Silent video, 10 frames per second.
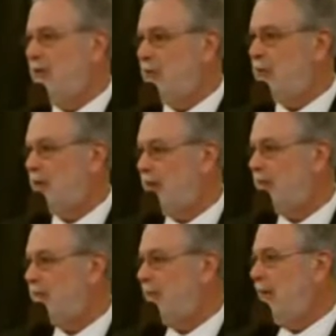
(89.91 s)
who
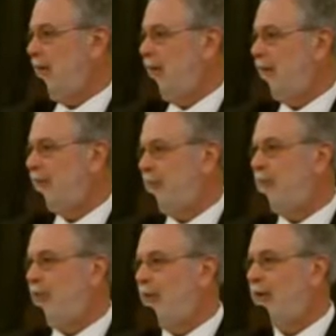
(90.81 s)
come at
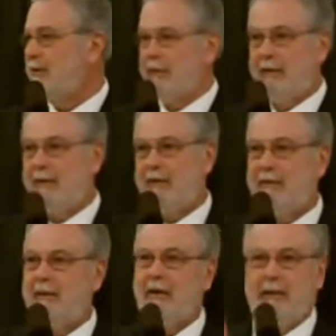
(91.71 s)
some point
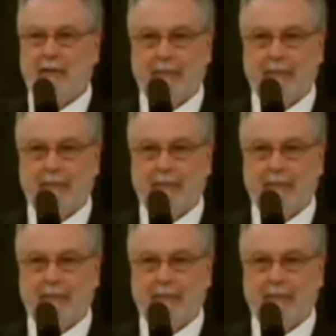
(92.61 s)
and